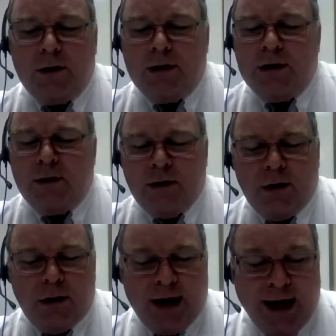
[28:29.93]

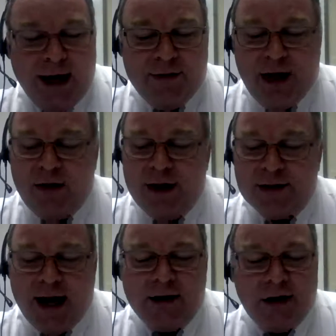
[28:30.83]
The he there is
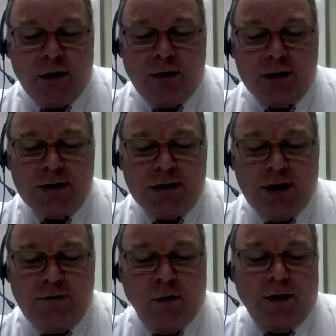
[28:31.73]
Antiochus
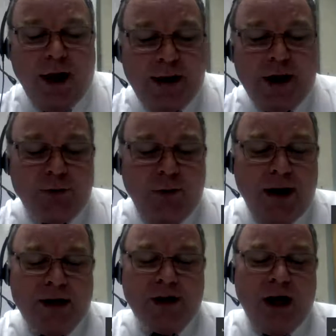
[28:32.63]
IV. In his
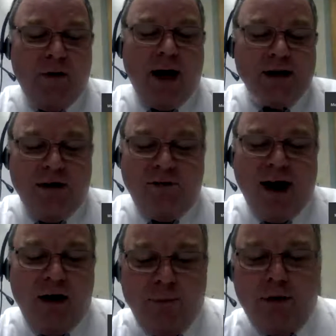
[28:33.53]
place shall arise a
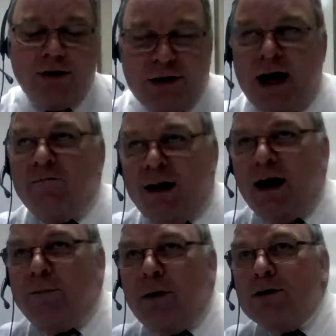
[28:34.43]
vile person. That
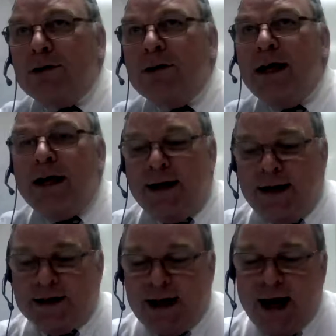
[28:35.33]
vile person
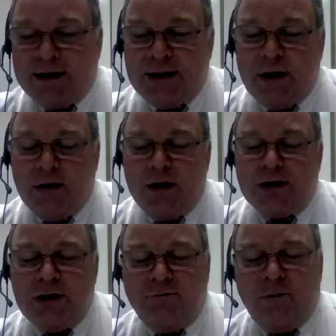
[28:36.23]
is
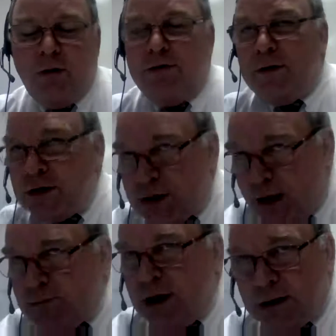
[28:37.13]
Antiochus IV, the
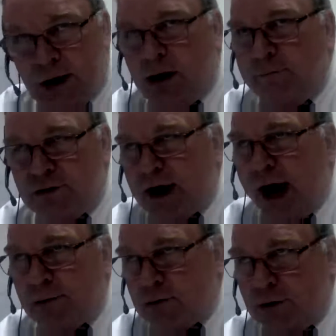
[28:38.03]
subject of
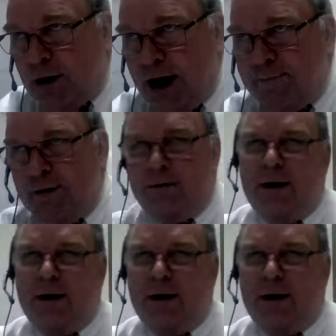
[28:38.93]
chapter 11.